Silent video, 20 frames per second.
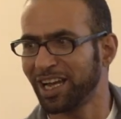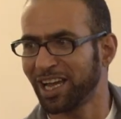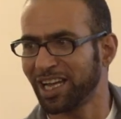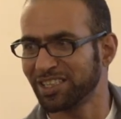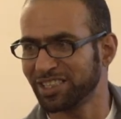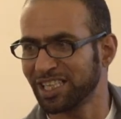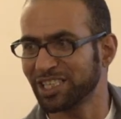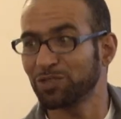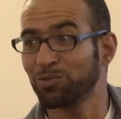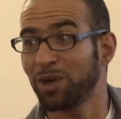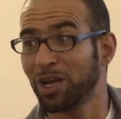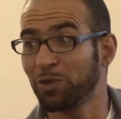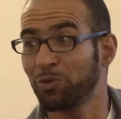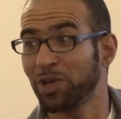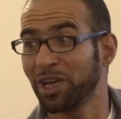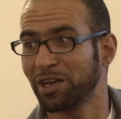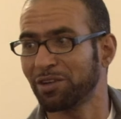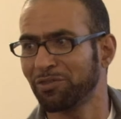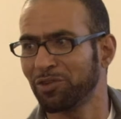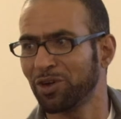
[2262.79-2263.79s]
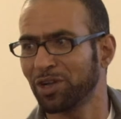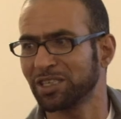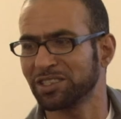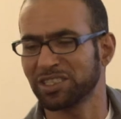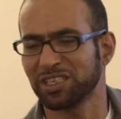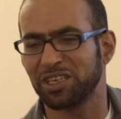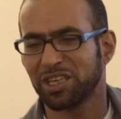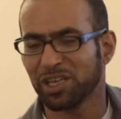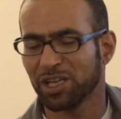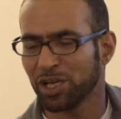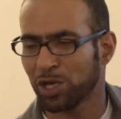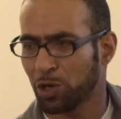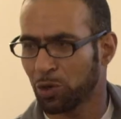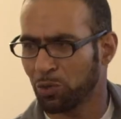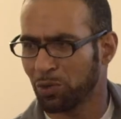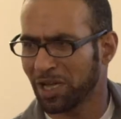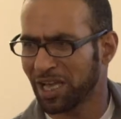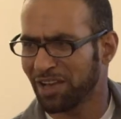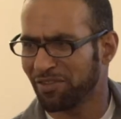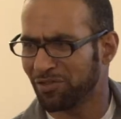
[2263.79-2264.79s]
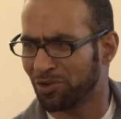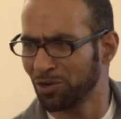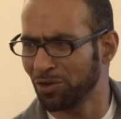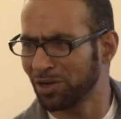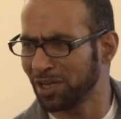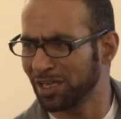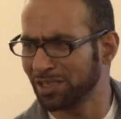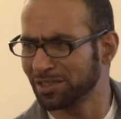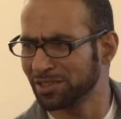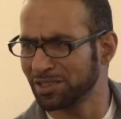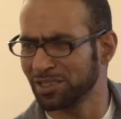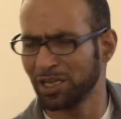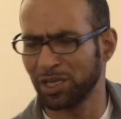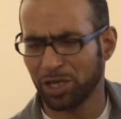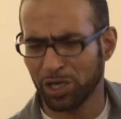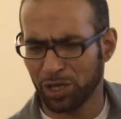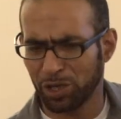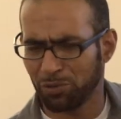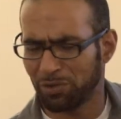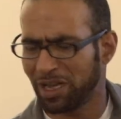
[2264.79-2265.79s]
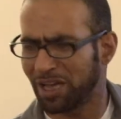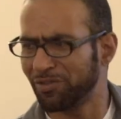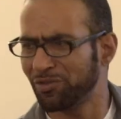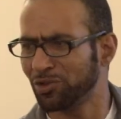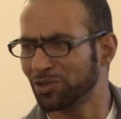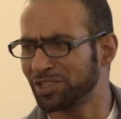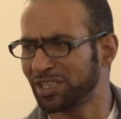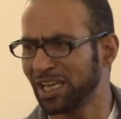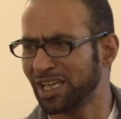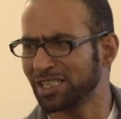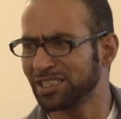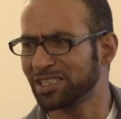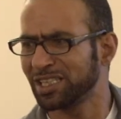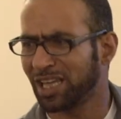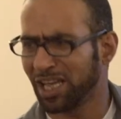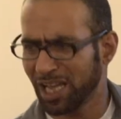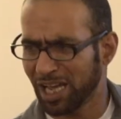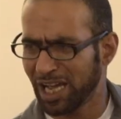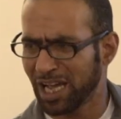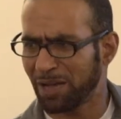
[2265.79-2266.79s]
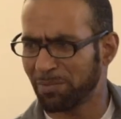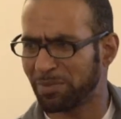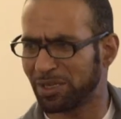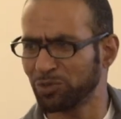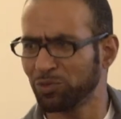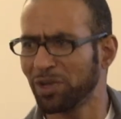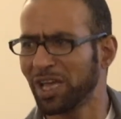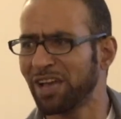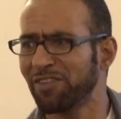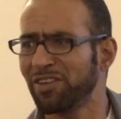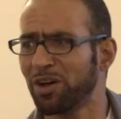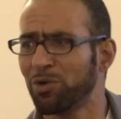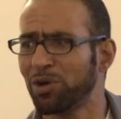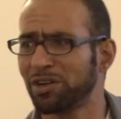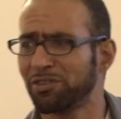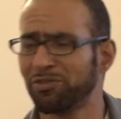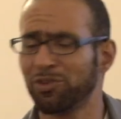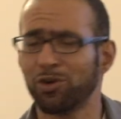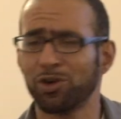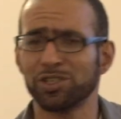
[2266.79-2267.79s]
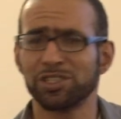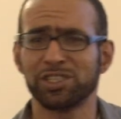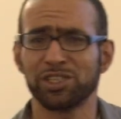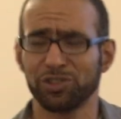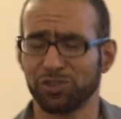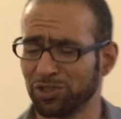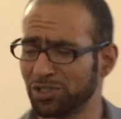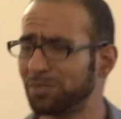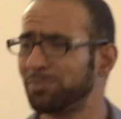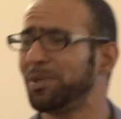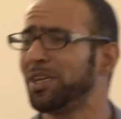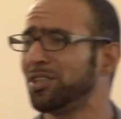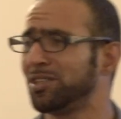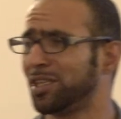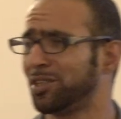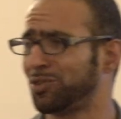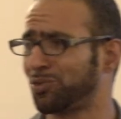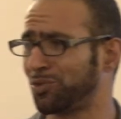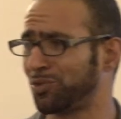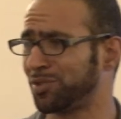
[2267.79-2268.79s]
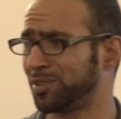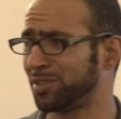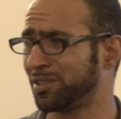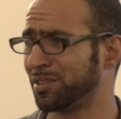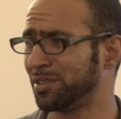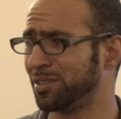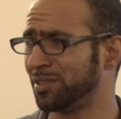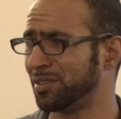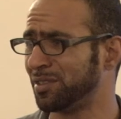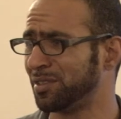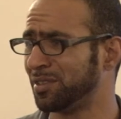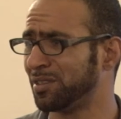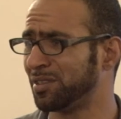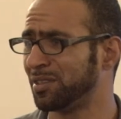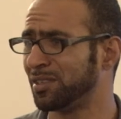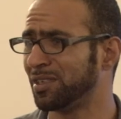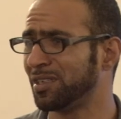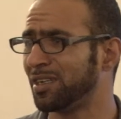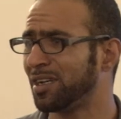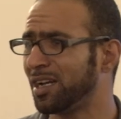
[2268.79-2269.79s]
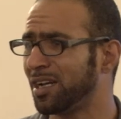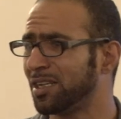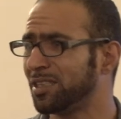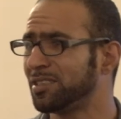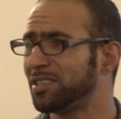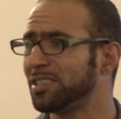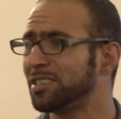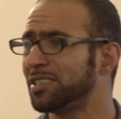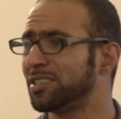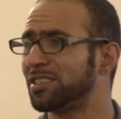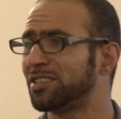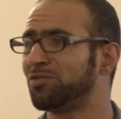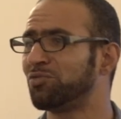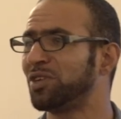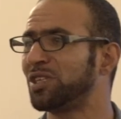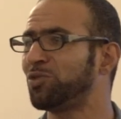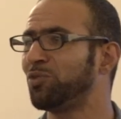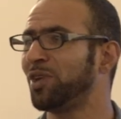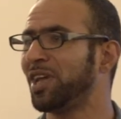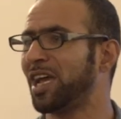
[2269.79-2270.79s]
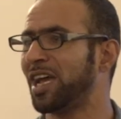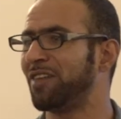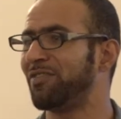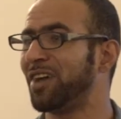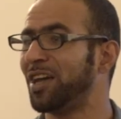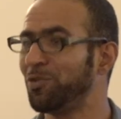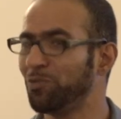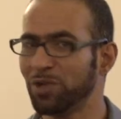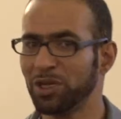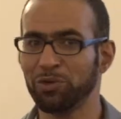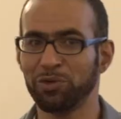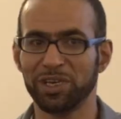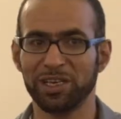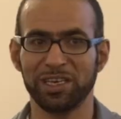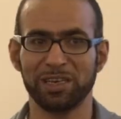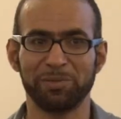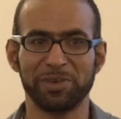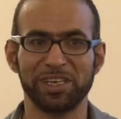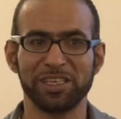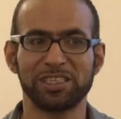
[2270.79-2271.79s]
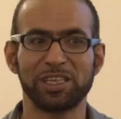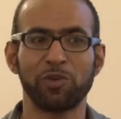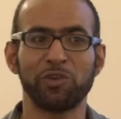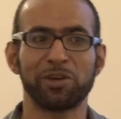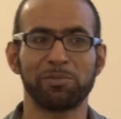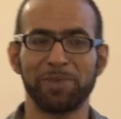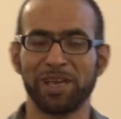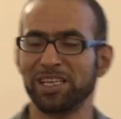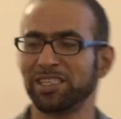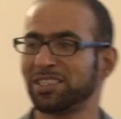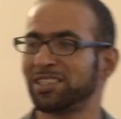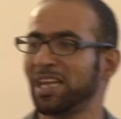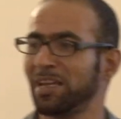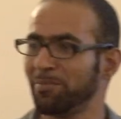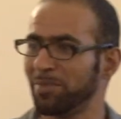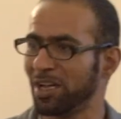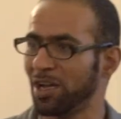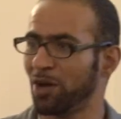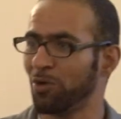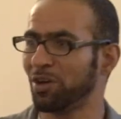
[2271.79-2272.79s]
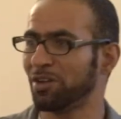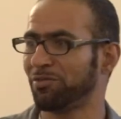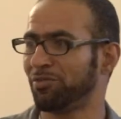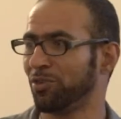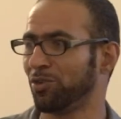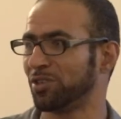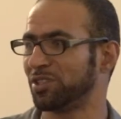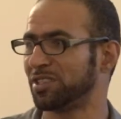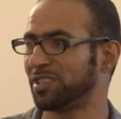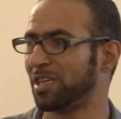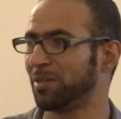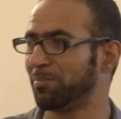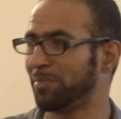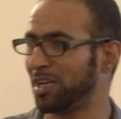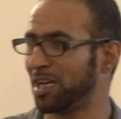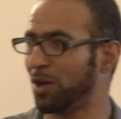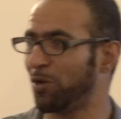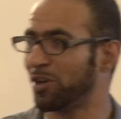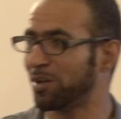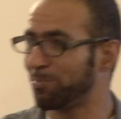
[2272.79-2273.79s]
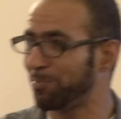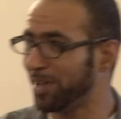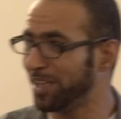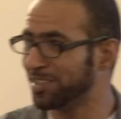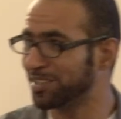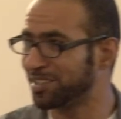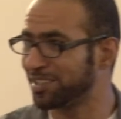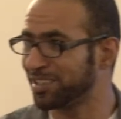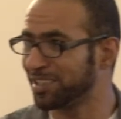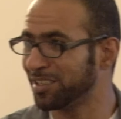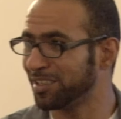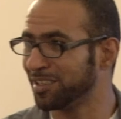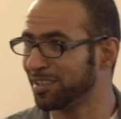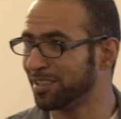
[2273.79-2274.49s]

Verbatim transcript: And that's why we are focusing. We have no guns, we have no tanks, but we have our voice to speak the truth. This is what we have. And we will liberate our Palestine by our voice and by our pens.